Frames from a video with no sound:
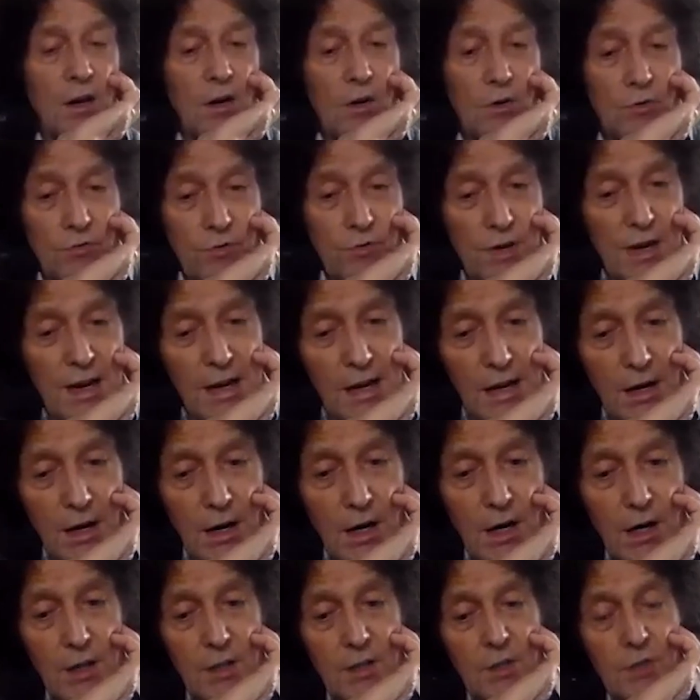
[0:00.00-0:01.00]
really
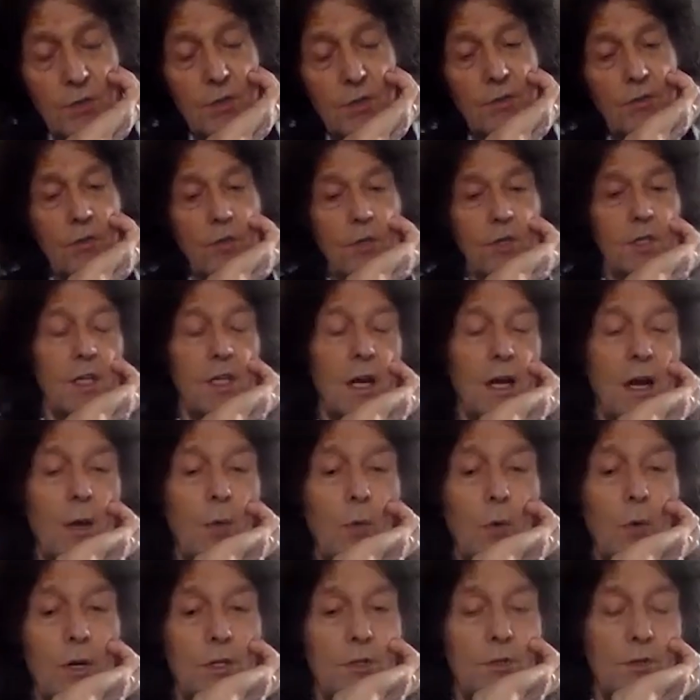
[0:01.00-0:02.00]
hard to avoid and I
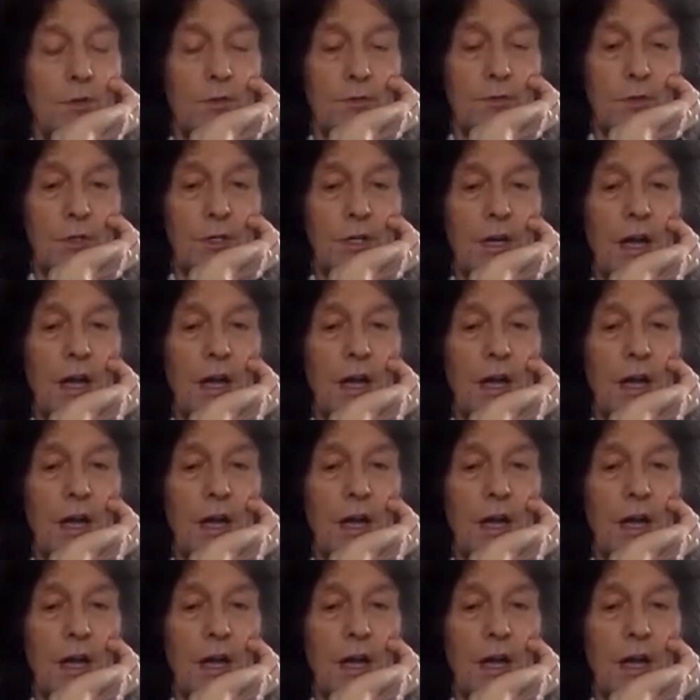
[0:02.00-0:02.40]
want to avoid.